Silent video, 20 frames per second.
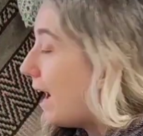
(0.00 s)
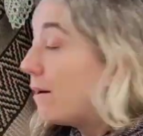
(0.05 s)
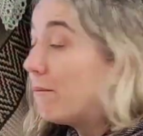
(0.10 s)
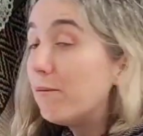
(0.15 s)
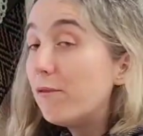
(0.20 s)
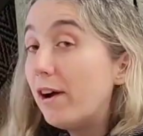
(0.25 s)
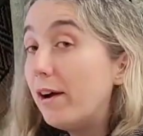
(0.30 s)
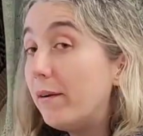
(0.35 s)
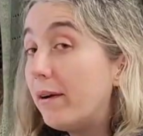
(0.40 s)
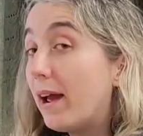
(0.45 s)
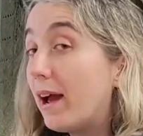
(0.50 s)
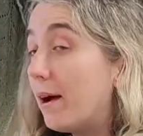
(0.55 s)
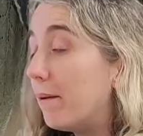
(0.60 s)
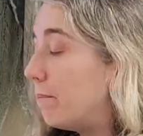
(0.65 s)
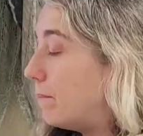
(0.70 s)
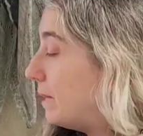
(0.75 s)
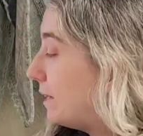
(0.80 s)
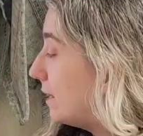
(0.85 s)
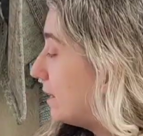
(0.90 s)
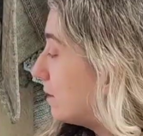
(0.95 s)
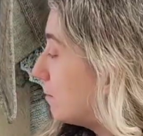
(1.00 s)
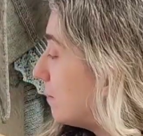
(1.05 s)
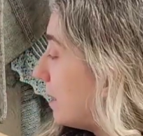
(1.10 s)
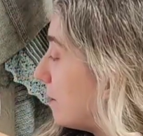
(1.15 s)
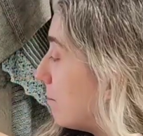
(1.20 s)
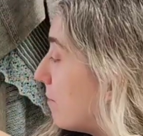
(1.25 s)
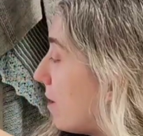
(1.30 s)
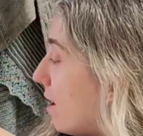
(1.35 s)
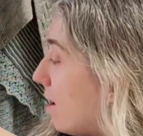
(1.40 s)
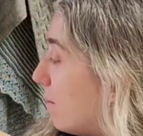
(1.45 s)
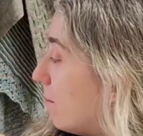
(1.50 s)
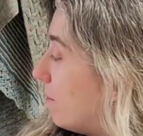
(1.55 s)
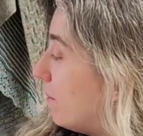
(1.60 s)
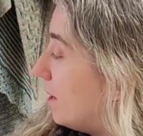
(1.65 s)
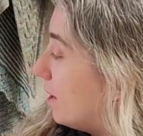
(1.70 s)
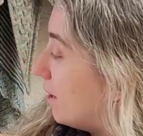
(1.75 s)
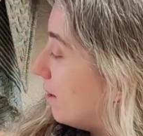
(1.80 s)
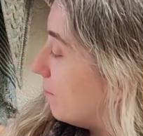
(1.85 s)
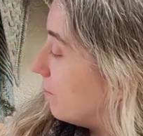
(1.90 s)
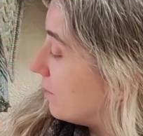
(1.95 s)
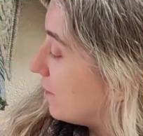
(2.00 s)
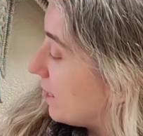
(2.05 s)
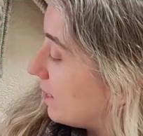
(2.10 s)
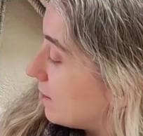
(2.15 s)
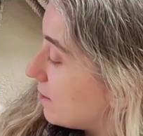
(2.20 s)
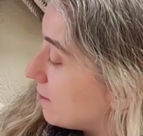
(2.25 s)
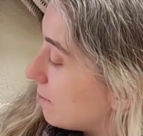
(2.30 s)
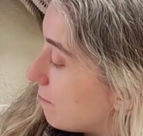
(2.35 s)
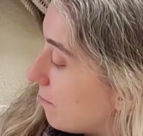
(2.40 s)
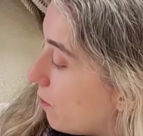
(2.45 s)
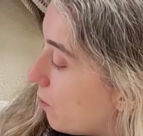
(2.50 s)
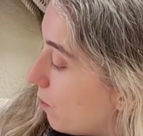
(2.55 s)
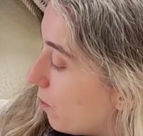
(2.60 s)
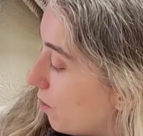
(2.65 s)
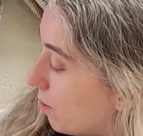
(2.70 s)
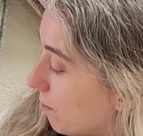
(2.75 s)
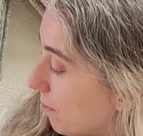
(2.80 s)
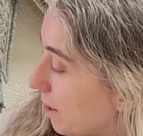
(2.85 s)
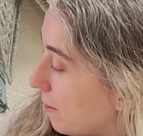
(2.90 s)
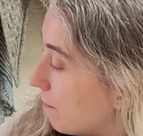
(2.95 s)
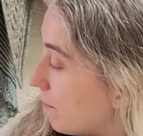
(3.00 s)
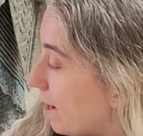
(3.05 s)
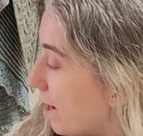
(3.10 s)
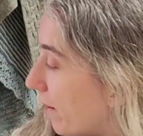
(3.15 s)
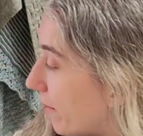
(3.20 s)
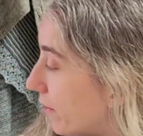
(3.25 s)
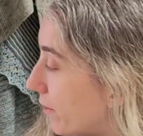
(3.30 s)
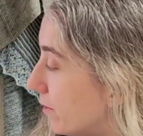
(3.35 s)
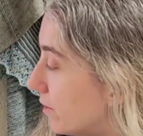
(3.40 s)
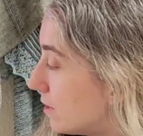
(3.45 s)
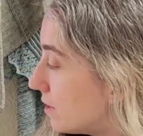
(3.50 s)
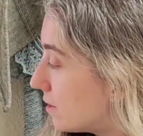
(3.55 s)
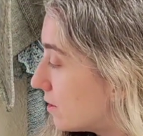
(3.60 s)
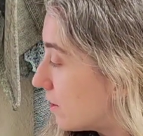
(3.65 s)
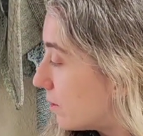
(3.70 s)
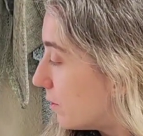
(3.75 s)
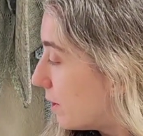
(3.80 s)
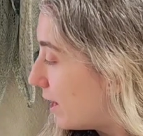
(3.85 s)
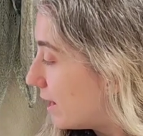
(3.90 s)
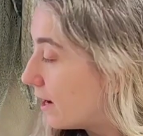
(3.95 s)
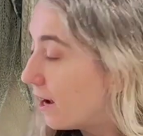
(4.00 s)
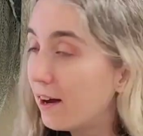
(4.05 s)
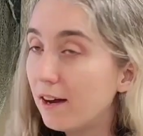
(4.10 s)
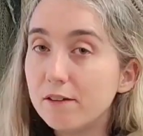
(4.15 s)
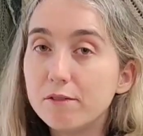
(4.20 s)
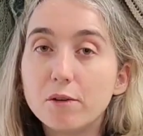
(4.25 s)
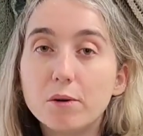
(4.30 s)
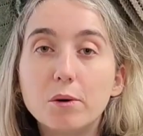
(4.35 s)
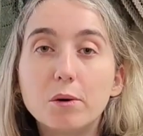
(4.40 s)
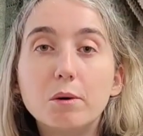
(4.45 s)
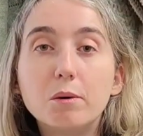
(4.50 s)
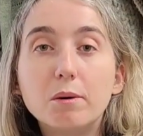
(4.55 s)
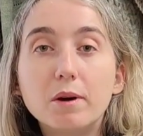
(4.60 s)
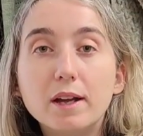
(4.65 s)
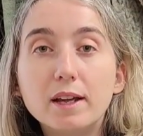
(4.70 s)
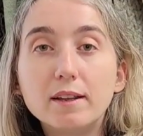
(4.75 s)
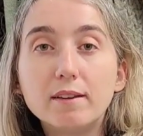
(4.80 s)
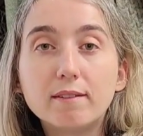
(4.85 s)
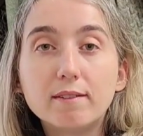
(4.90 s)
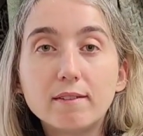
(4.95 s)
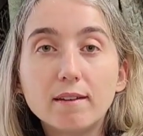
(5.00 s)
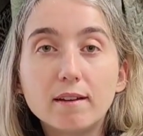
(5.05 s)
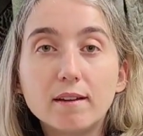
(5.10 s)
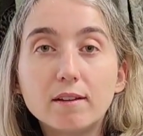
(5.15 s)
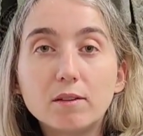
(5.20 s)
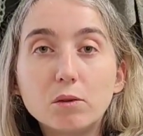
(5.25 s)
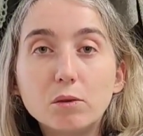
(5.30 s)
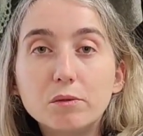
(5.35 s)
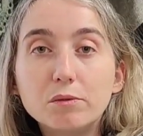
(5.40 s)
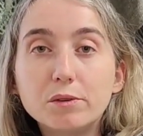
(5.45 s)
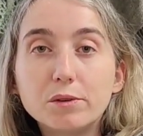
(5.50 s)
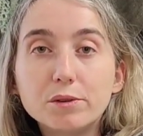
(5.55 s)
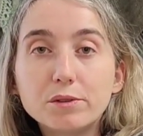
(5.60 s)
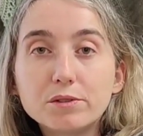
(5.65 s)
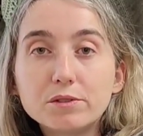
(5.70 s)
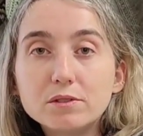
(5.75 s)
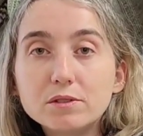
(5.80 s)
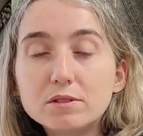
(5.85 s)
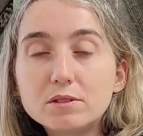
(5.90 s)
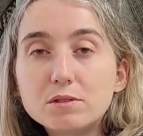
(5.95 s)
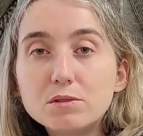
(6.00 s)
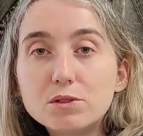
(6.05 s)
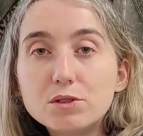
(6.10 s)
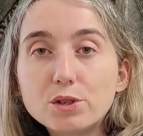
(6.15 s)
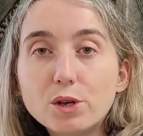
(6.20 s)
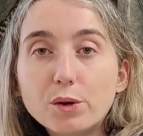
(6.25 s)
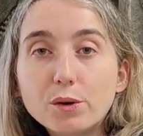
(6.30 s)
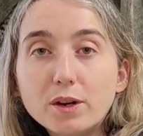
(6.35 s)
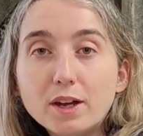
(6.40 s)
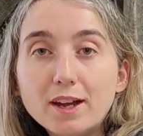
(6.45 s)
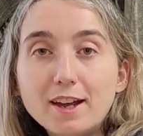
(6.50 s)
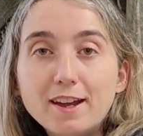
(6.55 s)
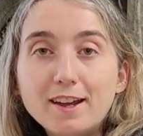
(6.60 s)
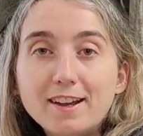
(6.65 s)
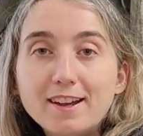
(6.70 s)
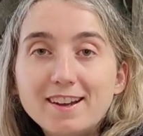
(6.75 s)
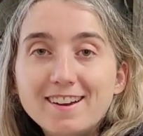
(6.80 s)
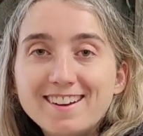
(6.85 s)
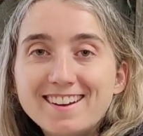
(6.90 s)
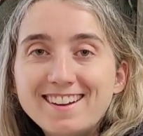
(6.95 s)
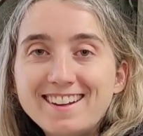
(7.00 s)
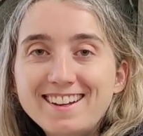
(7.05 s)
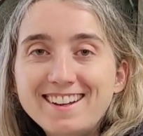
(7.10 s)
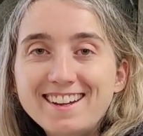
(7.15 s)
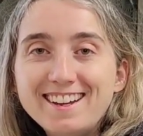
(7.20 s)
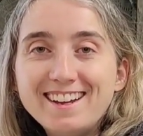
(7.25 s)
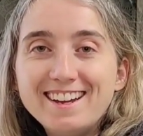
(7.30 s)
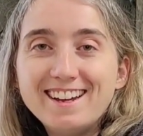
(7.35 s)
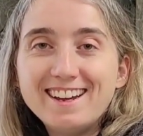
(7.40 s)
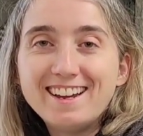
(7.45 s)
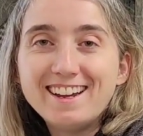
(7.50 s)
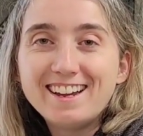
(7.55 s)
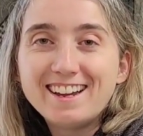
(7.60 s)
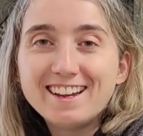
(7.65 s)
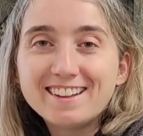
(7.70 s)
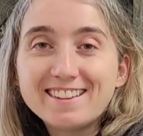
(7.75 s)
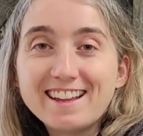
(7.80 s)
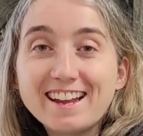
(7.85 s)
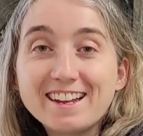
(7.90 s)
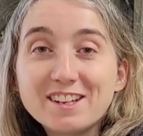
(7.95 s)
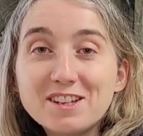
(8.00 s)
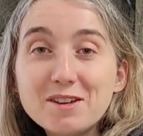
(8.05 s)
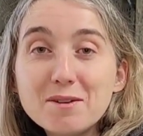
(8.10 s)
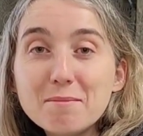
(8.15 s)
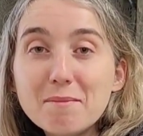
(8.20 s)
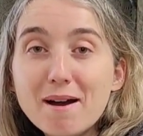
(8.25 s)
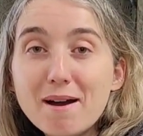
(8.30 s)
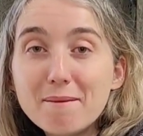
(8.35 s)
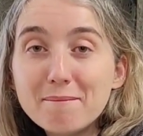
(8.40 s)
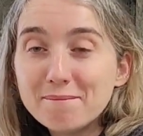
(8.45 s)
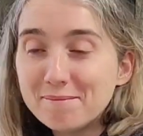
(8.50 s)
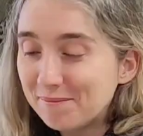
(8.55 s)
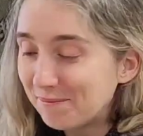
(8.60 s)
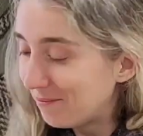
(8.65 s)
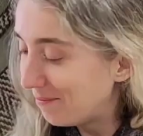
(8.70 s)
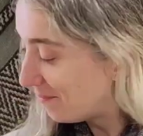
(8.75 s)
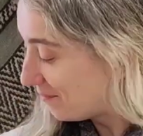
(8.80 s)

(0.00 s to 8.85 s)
I'm very happy that my mom tested all my patterns, so I have always 2 versions to show. Thank you, Mom.